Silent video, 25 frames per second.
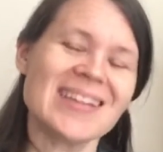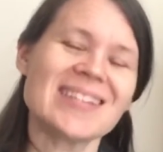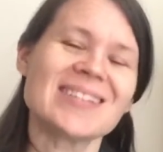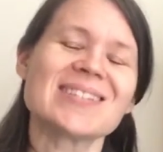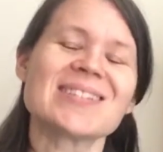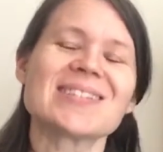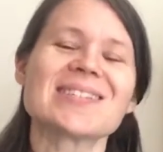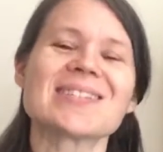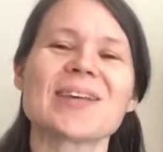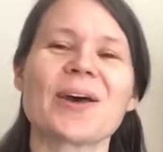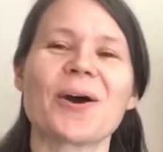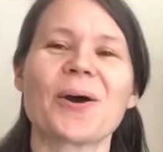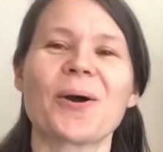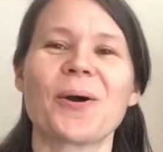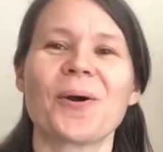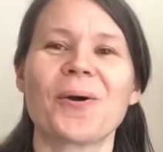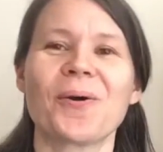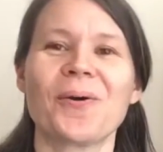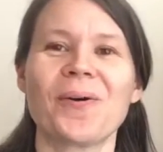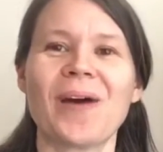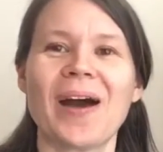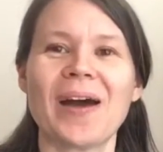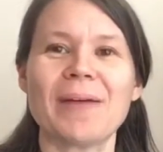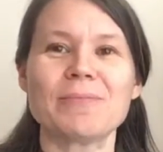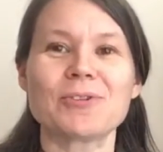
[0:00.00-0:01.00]

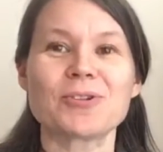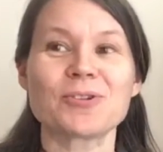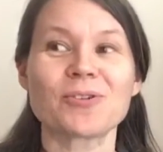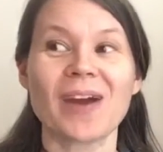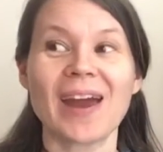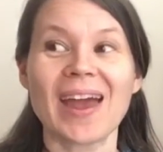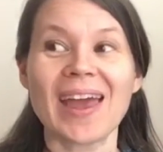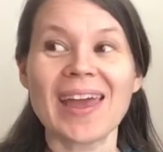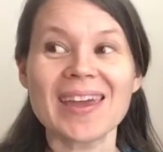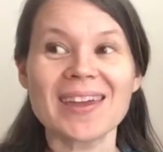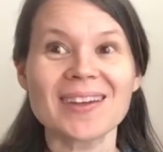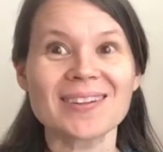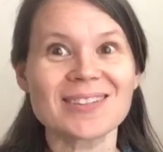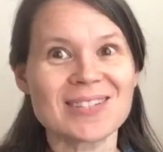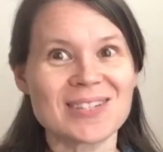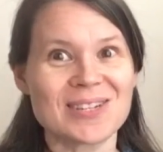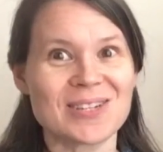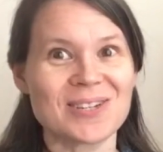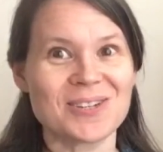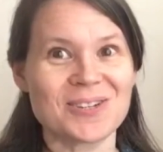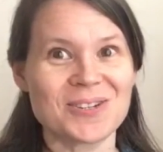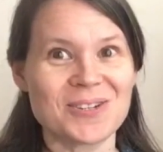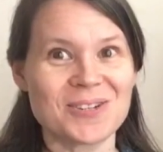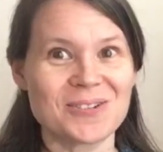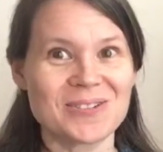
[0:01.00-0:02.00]
So I'm trying
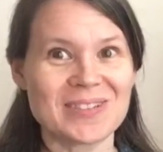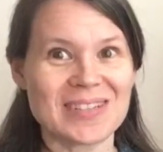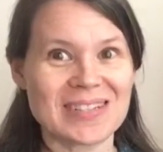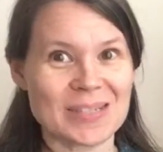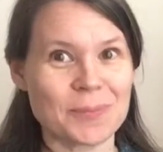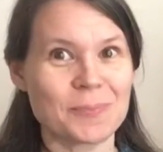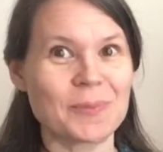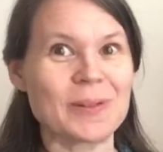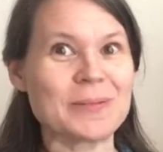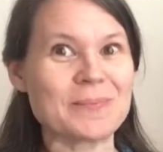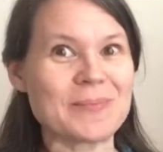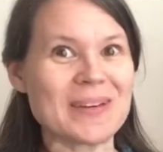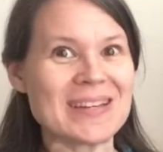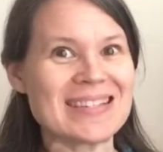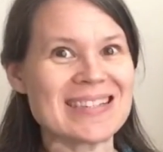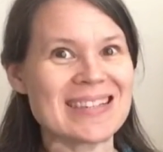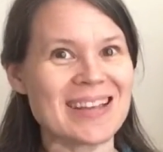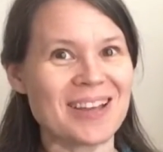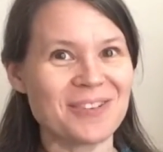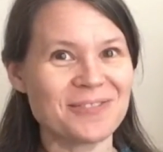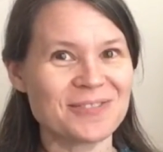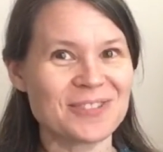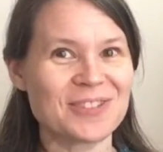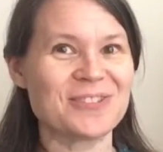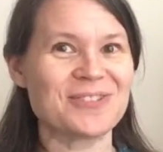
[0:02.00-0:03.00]
to discipline myself